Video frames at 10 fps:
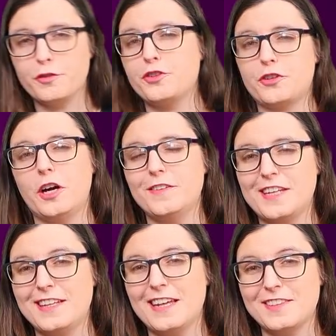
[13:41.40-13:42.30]
future
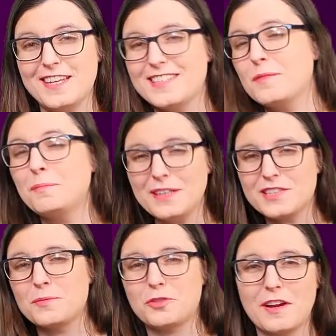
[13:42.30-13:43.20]
content like this, please
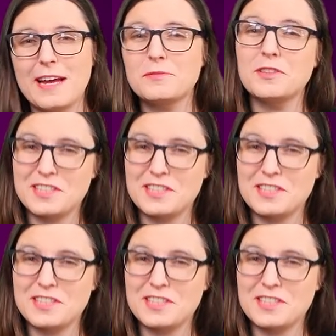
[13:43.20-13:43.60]
subscribe to the